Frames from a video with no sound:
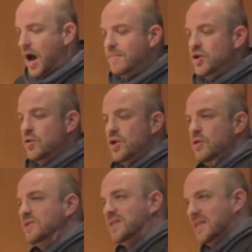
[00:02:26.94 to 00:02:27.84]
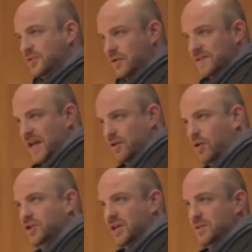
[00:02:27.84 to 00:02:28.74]
you use this sort of
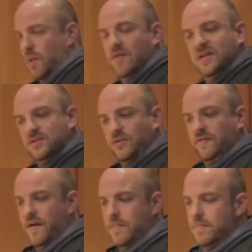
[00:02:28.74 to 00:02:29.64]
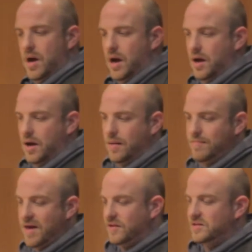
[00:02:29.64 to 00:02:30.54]
technology, this sort of
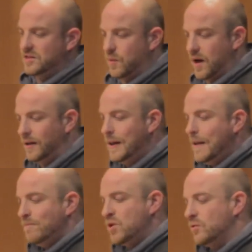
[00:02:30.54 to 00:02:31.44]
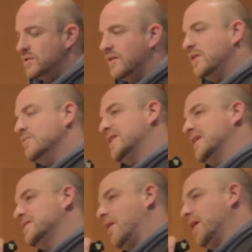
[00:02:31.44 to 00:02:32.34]
methods as well, but you also use
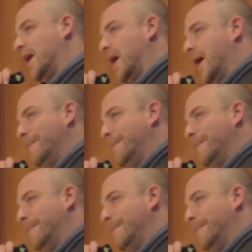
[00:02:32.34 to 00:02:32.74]
things like